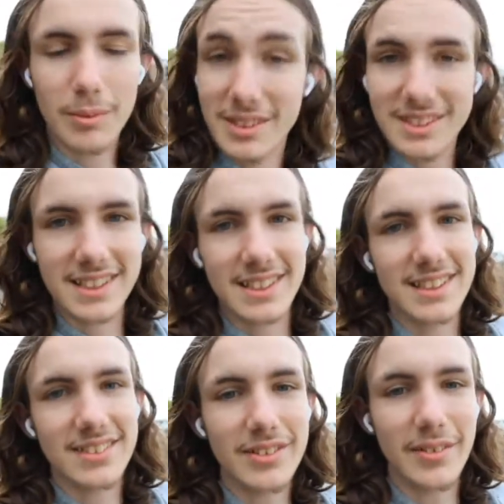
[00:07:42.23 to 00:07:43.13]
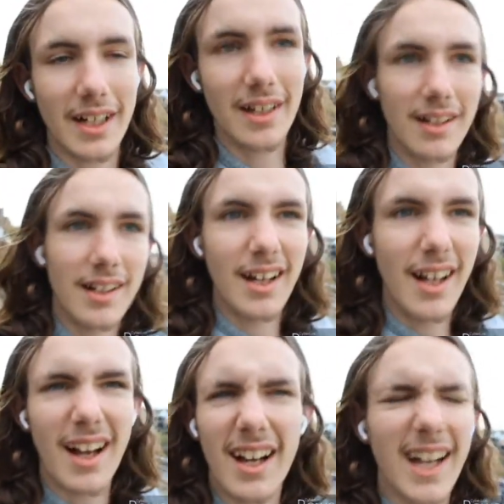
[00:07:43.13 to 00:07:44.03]
once this is over,
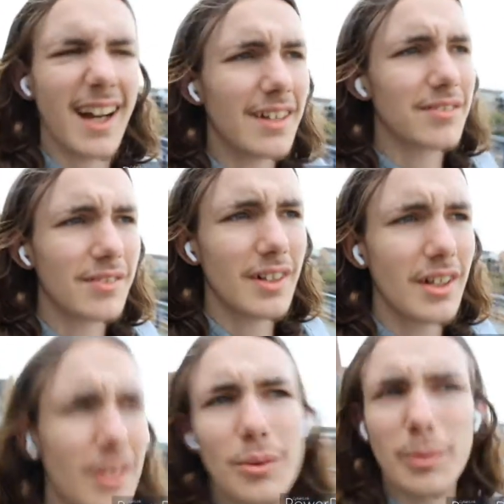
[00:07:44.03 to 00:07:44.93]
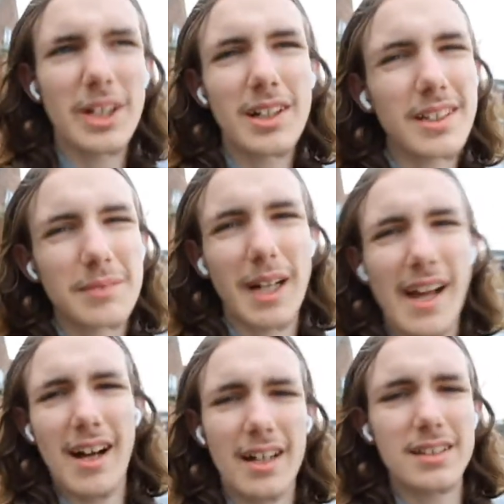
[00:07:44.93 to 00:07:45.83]
I have the world in my
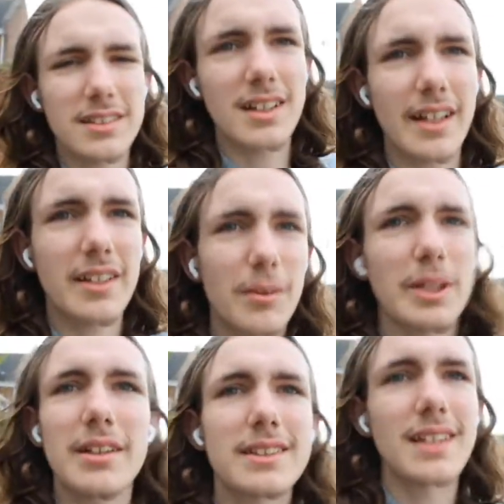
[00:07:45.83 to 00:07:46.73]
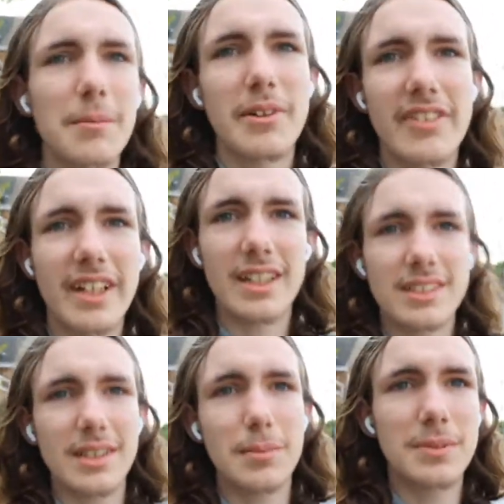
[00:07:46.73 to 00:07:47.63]
hands. Like, the world is at my
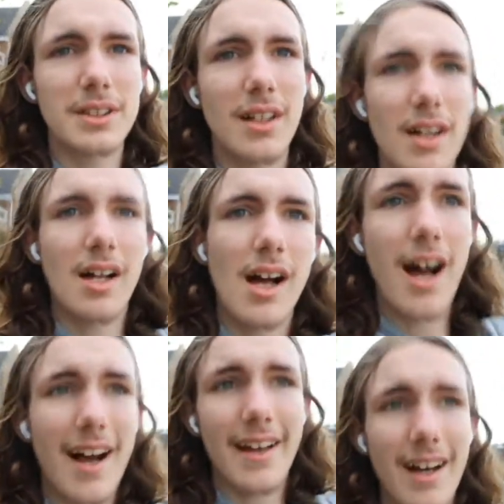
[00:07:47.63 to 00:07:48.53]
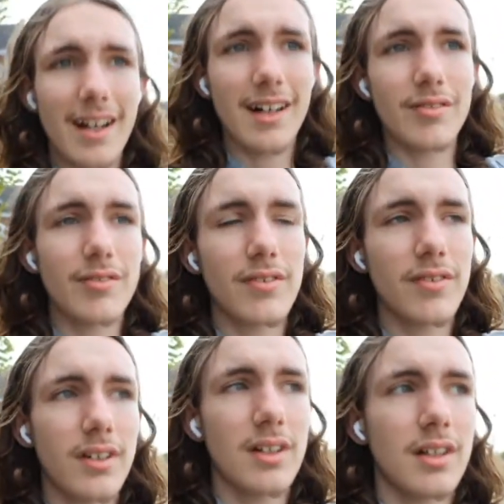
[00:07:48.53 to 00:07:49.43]
fingertips. I have
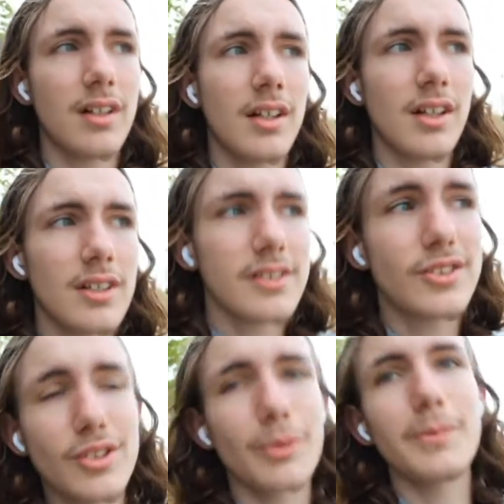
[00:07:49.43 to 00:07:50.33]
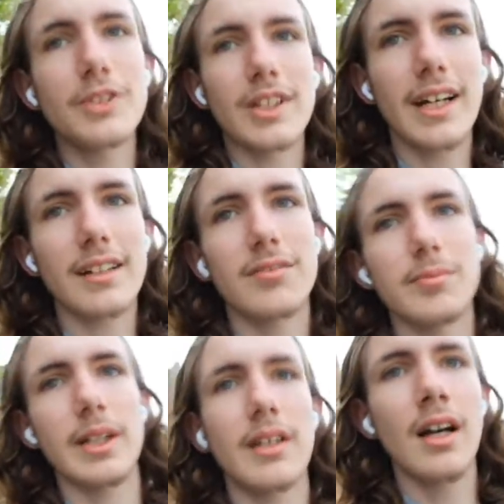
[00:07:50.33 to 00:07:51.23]
so much ahead of
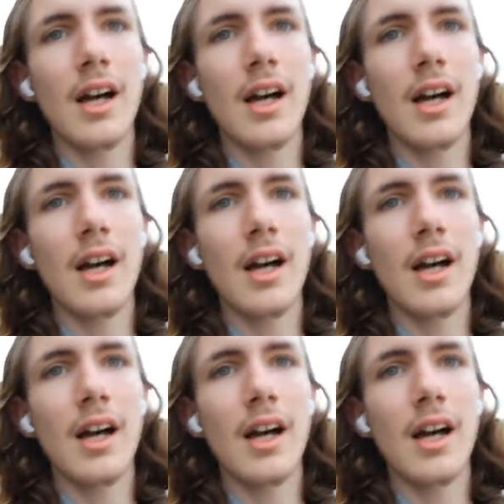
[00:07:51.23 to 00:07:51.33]
me.